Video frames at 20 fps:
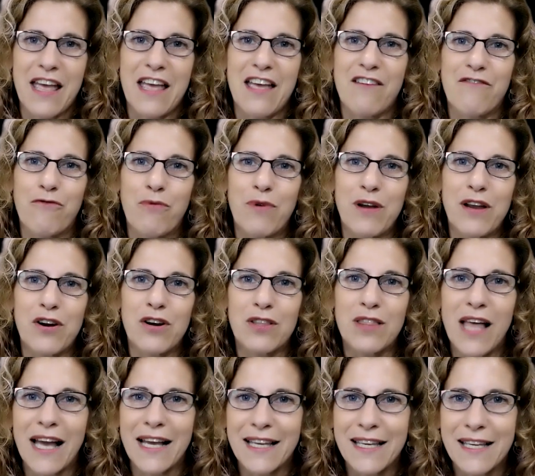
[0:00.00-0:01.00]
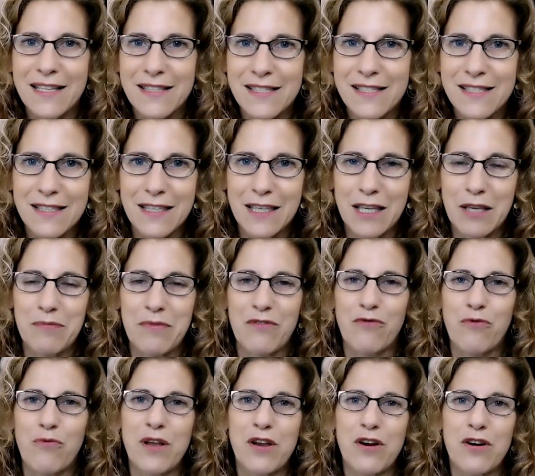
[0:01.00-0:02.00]
If we are lacking sleep, if
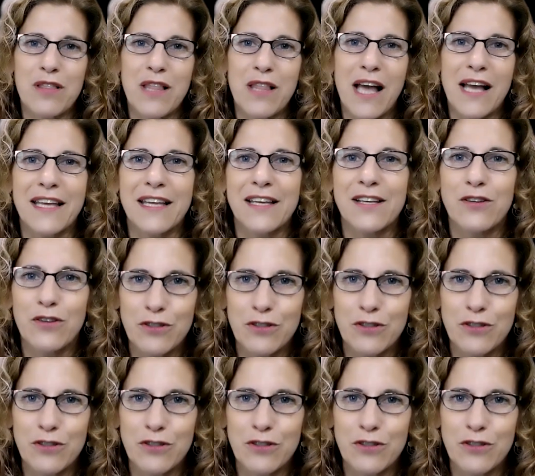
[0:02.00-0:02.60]
we are lacking